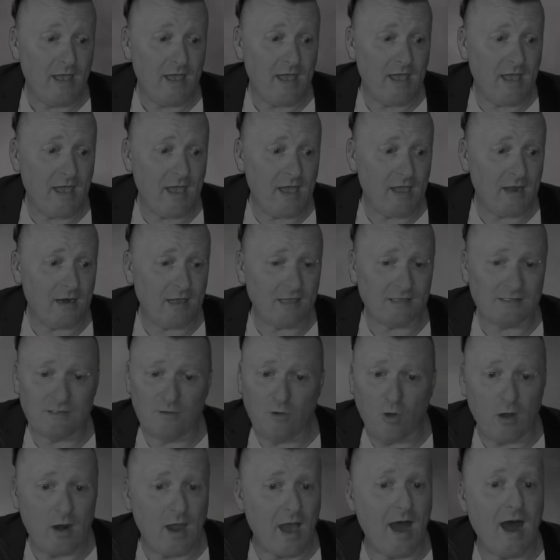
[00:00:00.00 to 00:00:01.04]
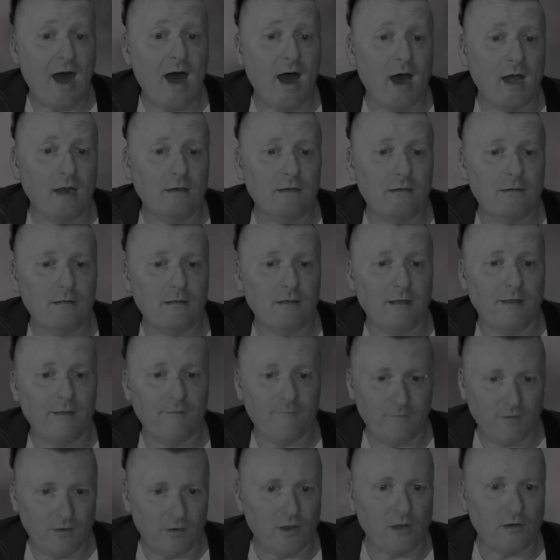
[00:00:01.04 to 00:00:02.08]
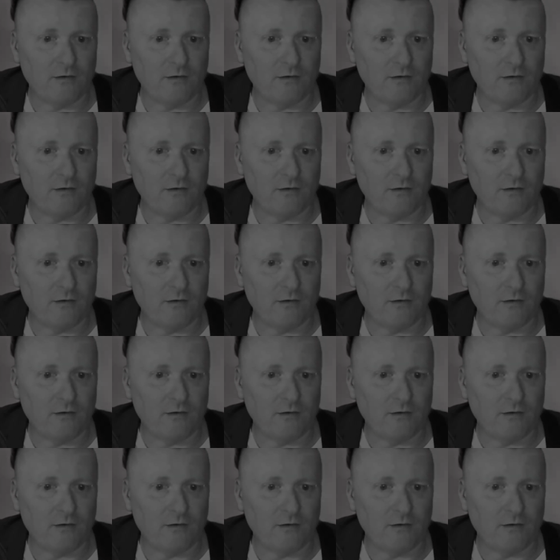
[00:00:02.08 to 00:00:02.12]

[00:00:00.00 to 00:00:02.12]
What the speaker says: and it's not art if you don't